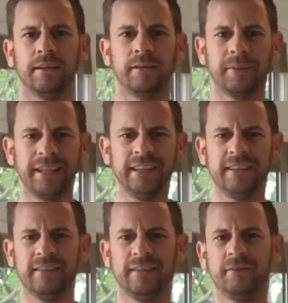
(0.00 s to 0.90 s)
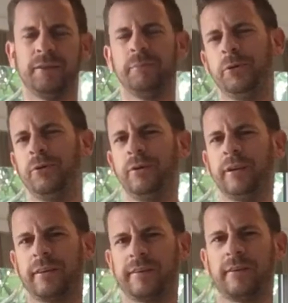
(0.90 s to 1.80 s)
But then the mood
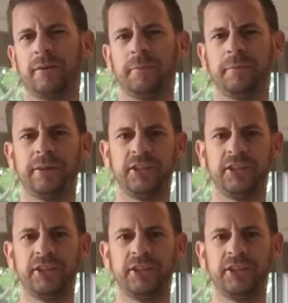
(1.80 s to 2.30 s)
of the psalm